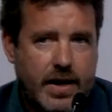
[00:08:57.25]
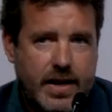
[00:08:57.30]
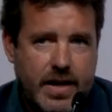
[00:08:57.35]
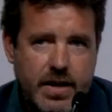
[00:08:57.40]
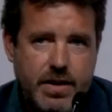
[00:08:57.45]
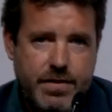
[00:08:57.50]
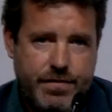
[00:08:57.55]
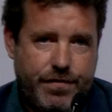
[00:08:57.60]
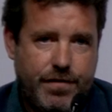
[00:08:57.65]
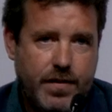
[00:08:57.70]

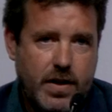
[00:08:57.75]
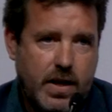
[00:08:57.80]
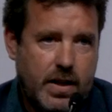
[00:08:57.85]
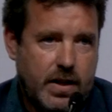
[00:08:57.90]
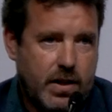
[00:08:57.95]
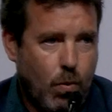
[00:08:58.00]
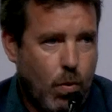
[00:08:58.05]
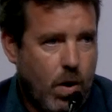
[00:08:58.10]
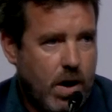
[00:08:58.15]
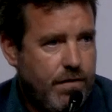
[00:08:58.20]
give
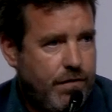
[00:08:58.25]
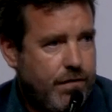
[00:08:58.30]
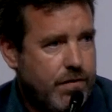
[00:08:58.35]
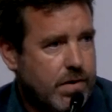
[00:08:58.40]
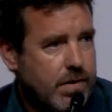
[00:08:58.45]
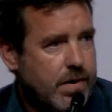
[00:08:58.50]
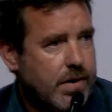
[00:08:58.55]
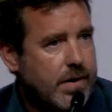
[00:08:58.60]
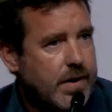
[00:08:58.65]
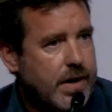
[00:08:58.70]
the
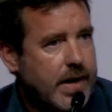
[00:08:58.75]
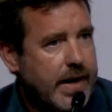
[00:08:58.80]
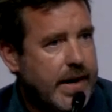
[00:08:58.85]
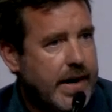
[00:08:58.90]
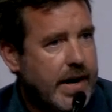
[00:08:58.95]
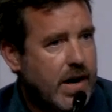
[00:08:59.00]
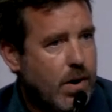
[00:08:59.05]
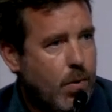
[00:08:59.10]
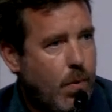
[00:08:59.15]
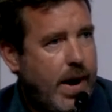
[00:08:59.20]
welfare uh,